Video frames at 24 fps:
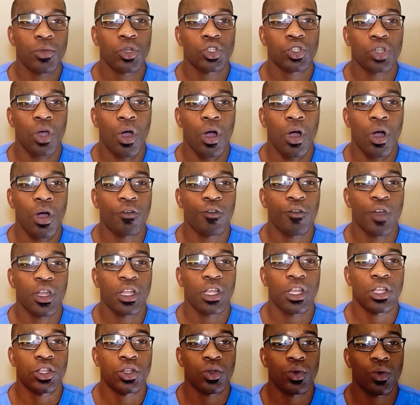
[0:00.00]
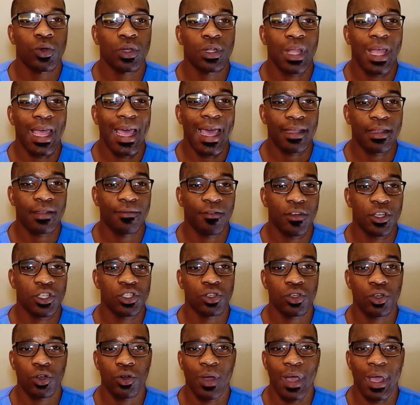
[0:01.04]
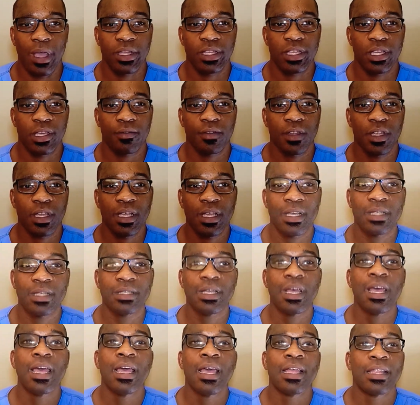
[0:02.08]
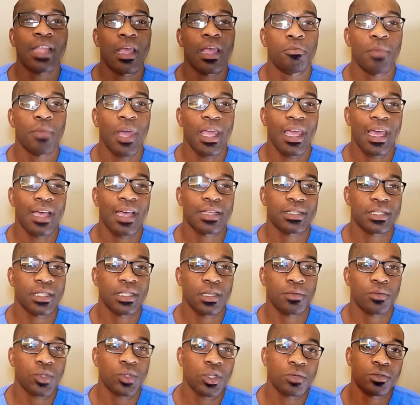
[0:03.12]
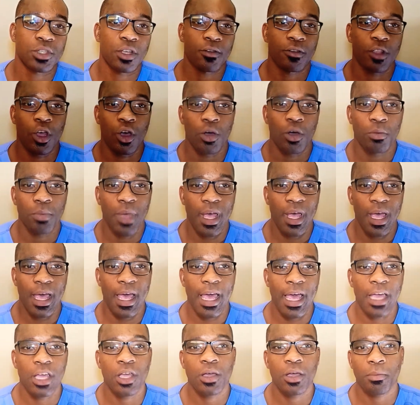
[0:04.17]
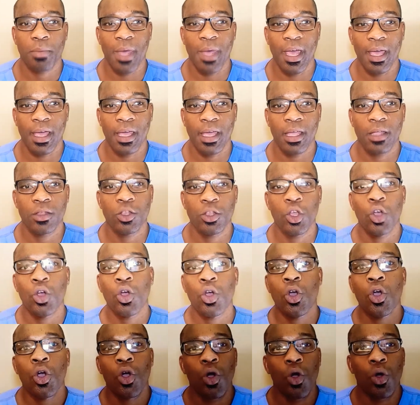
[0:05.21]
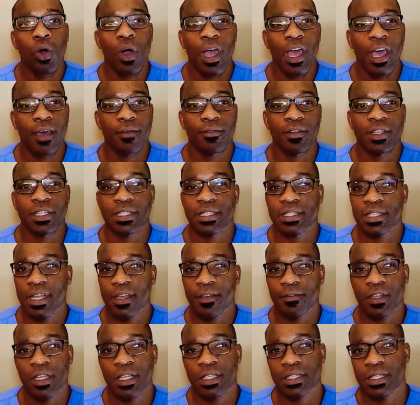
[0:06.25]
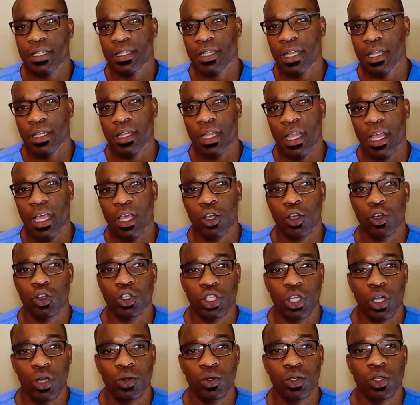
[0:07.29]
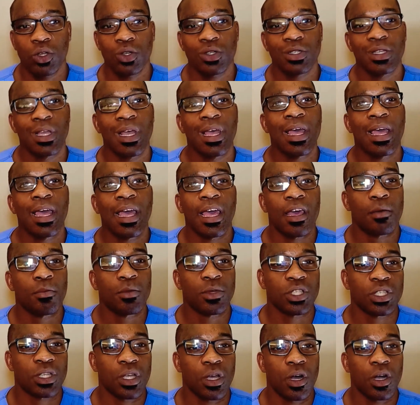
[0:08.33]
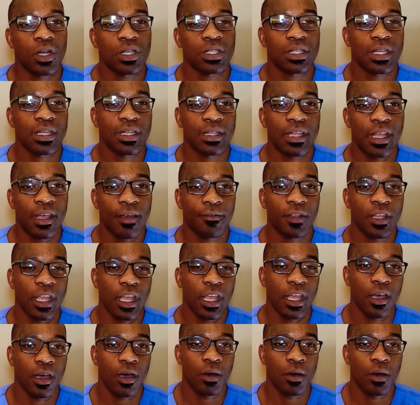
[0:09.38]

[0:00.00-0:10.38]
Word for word: are already doing act physical activities, they may have symptoms of low back pain or having stiffness in the neck or shoulders, and massage can definitely help